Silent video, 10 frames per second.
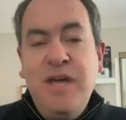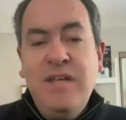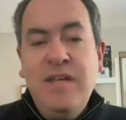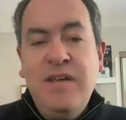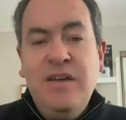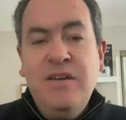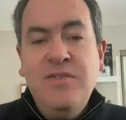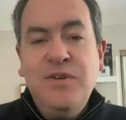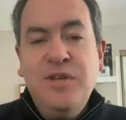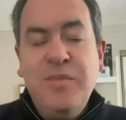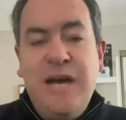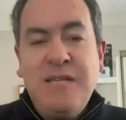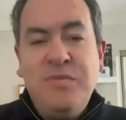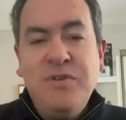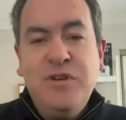met uh, during the
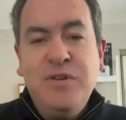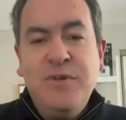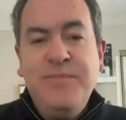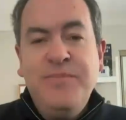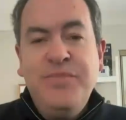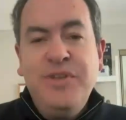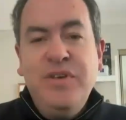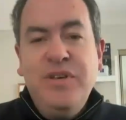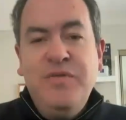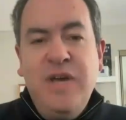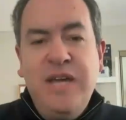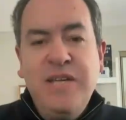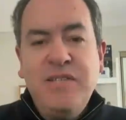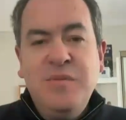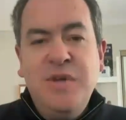basketball tournament in
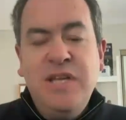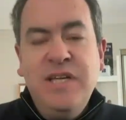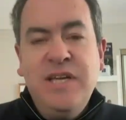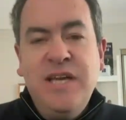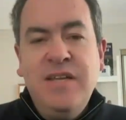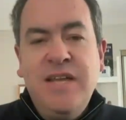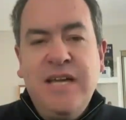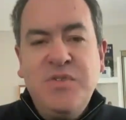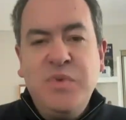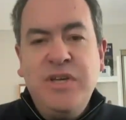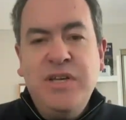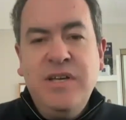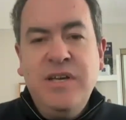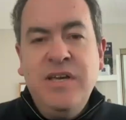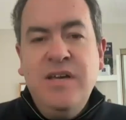Vegas. They're meeting again next
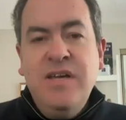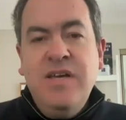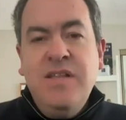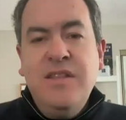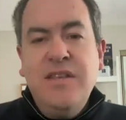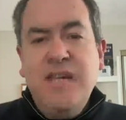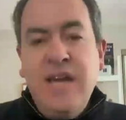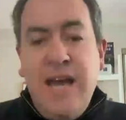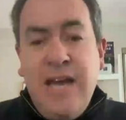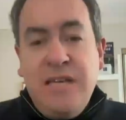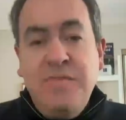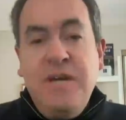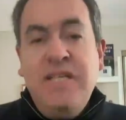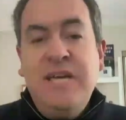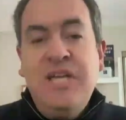week. The
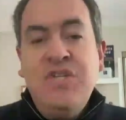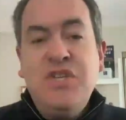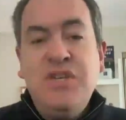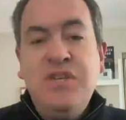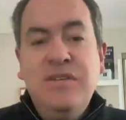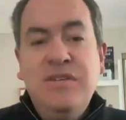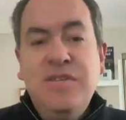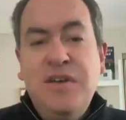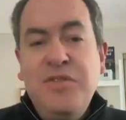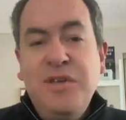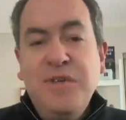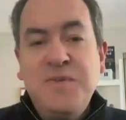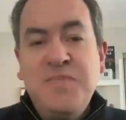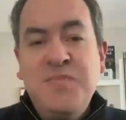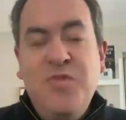expectation,
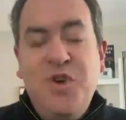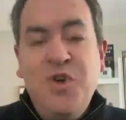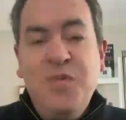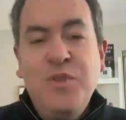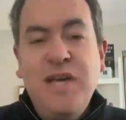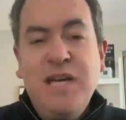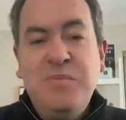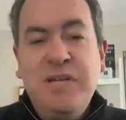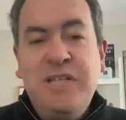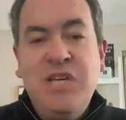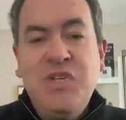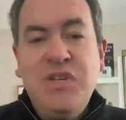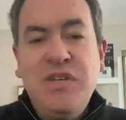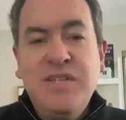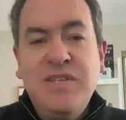nothing's firm, but the
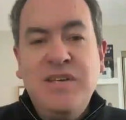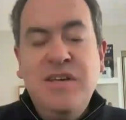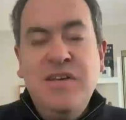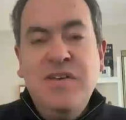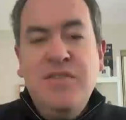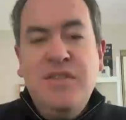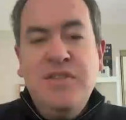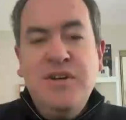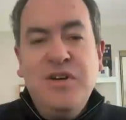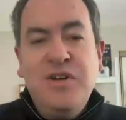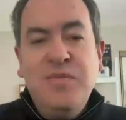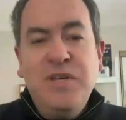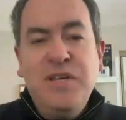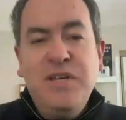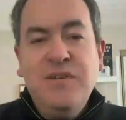expectation is that they're going to
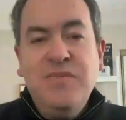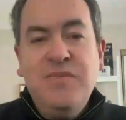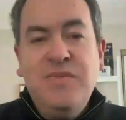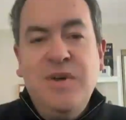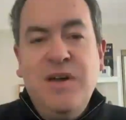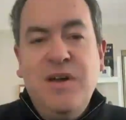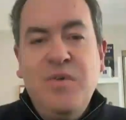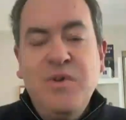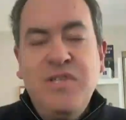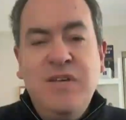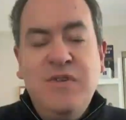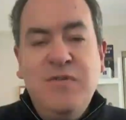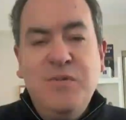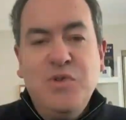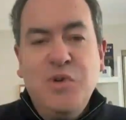be uh,
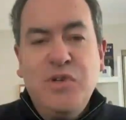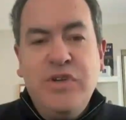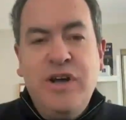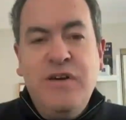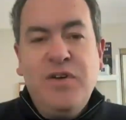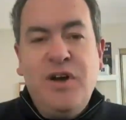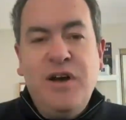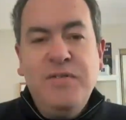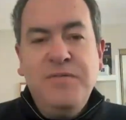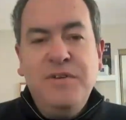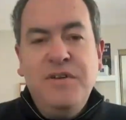receiving from George Kliavkoff